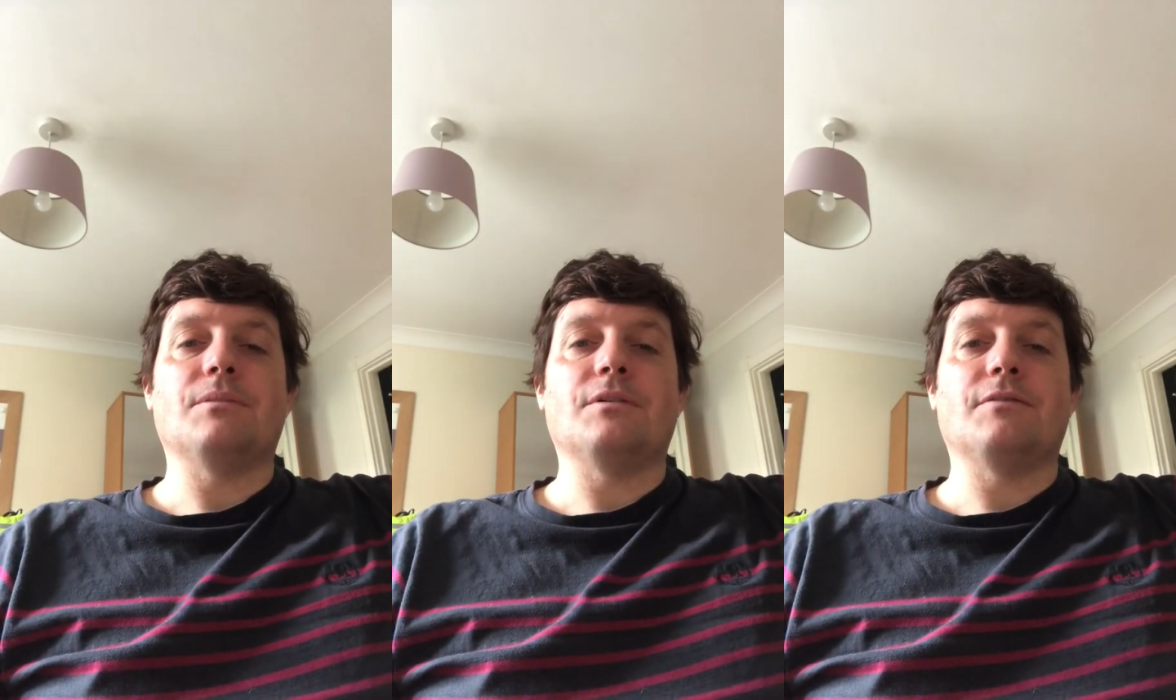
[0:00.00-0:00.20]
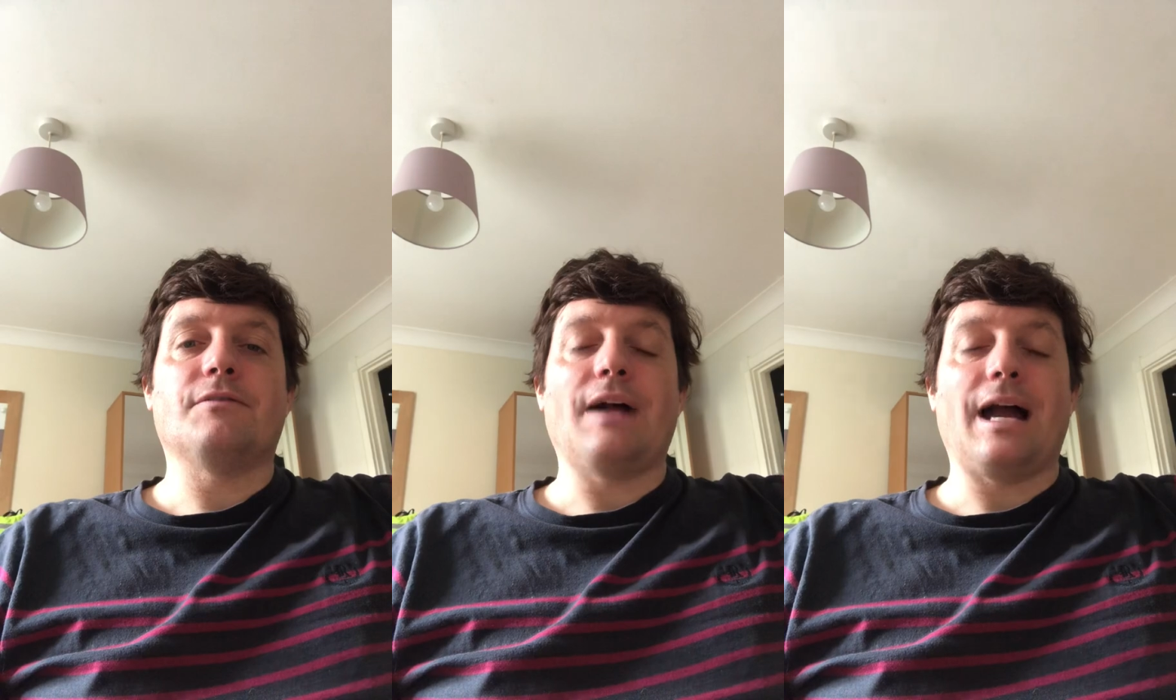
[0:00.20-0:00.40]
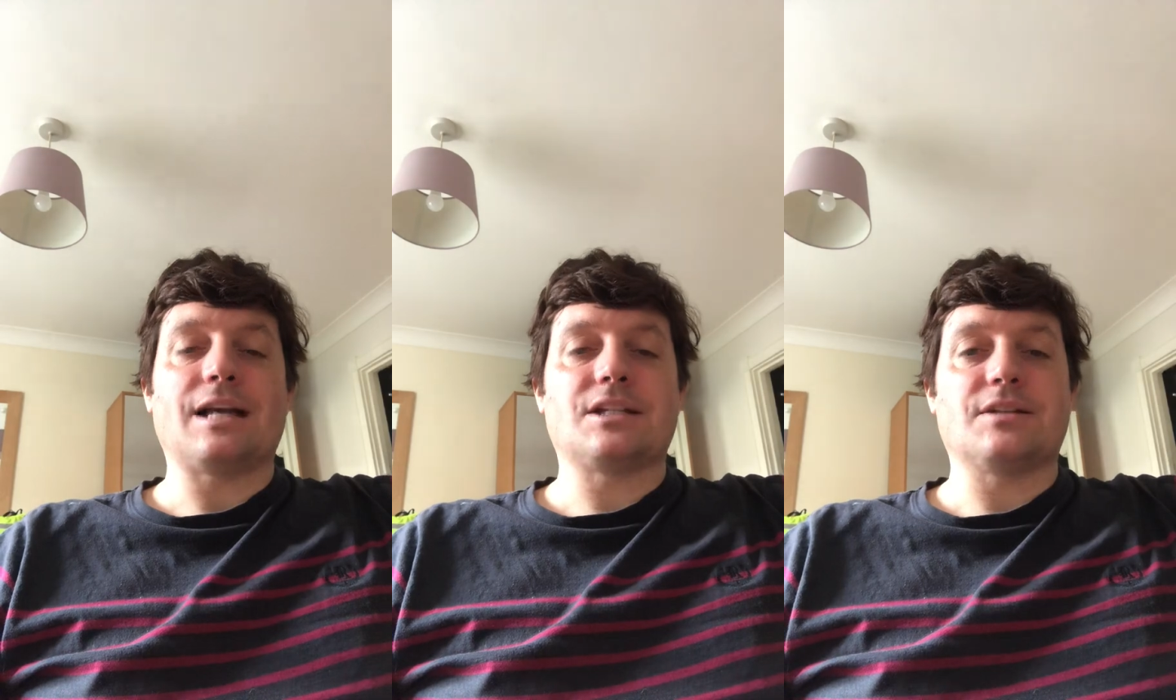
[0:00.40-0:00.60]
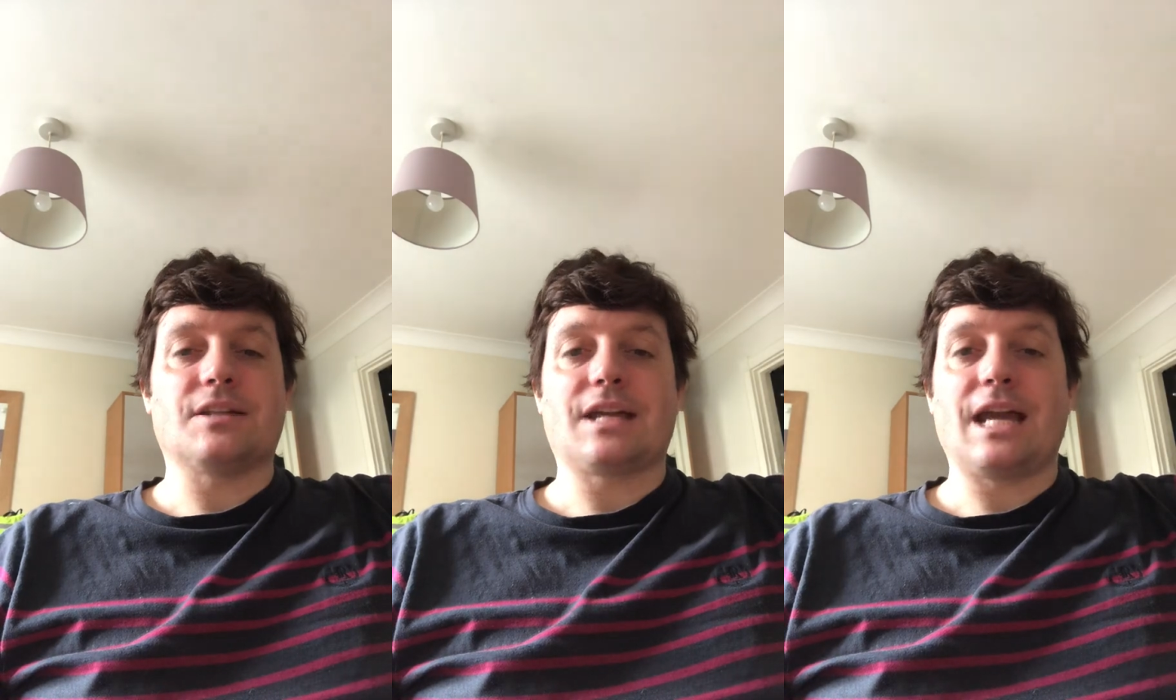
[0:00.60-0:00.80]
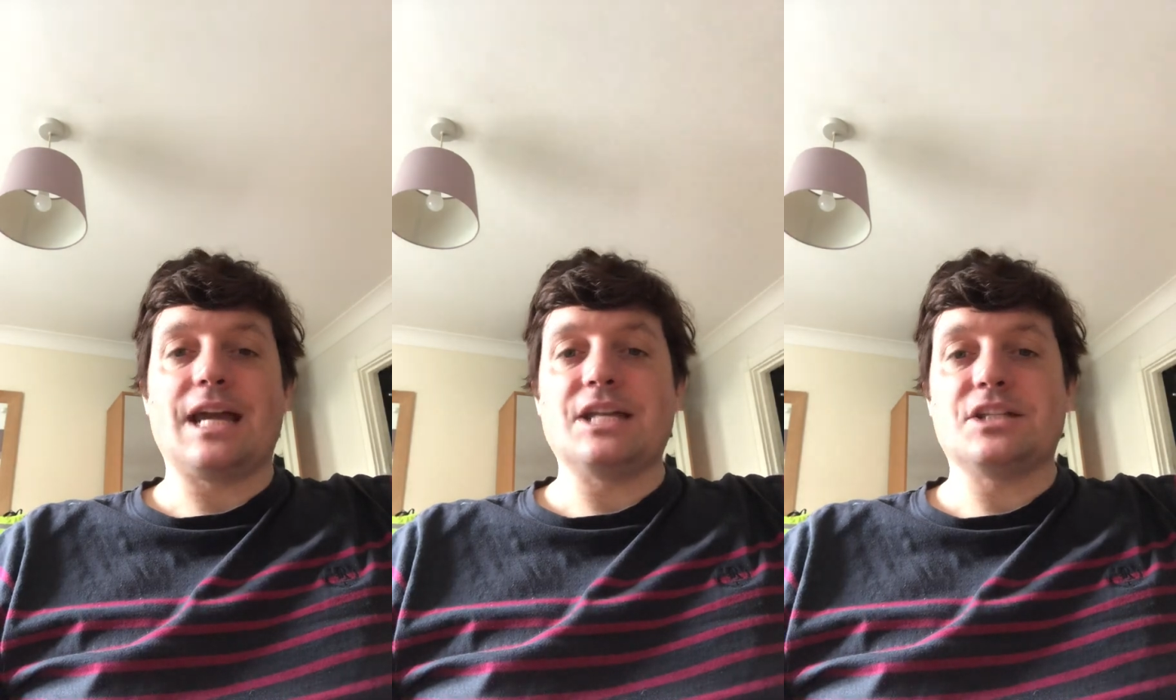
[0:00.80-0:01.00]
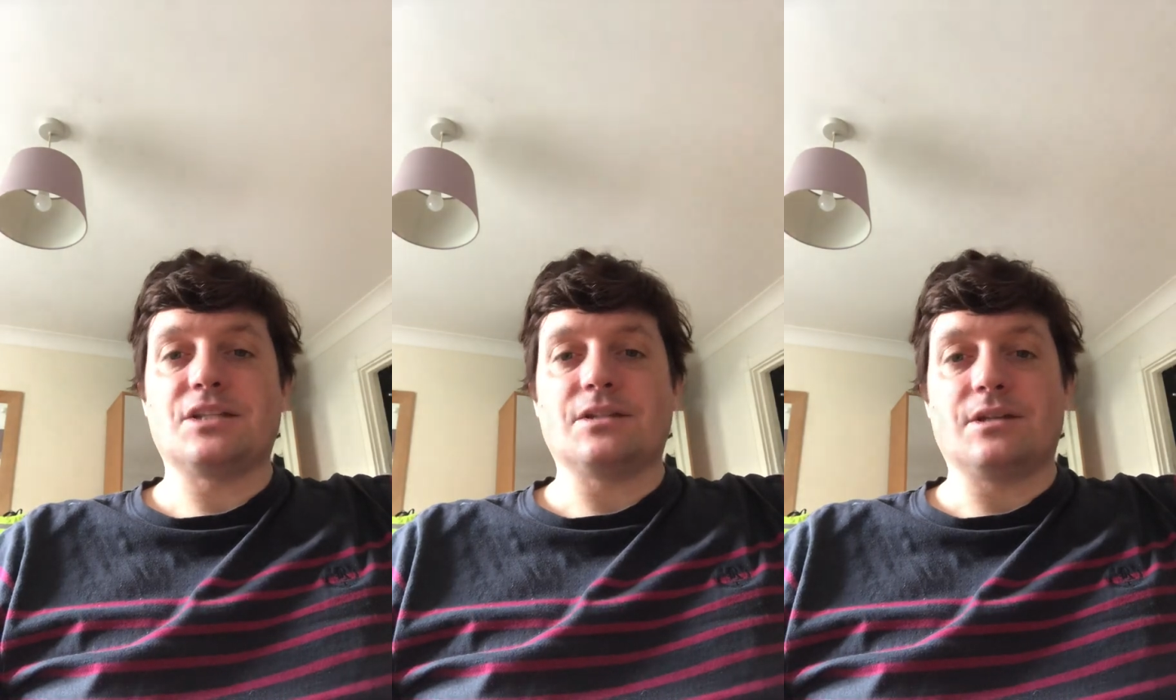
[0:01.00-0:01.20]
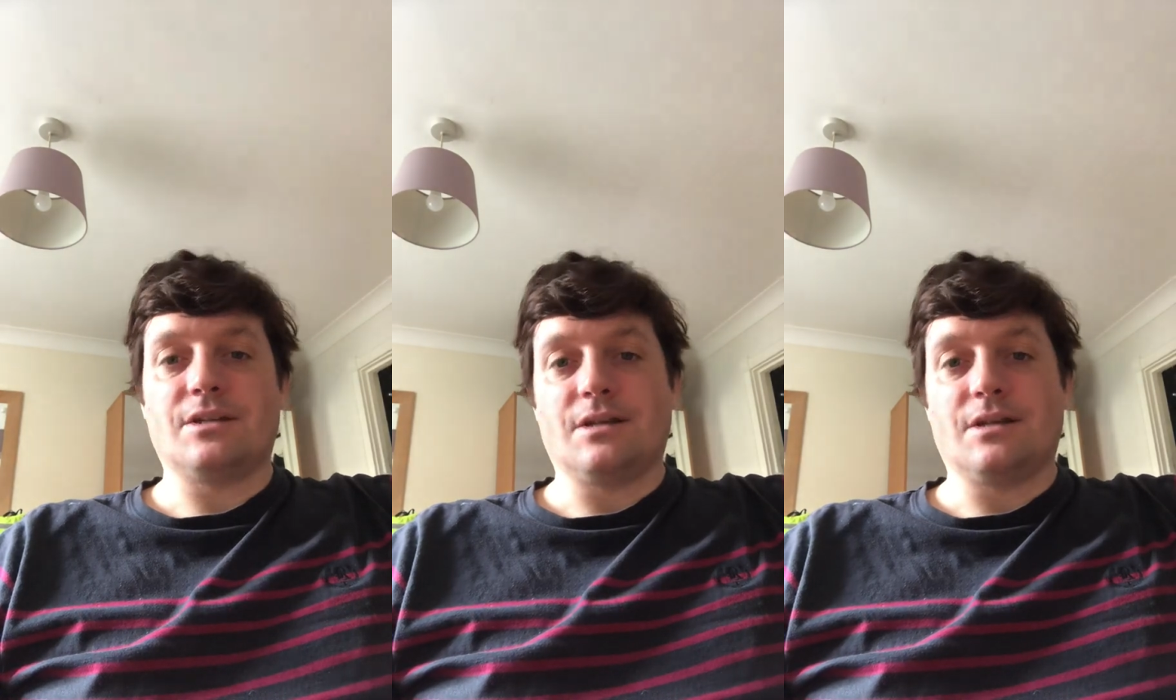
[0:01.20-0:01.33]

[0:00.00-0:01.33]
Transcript: facts of the case,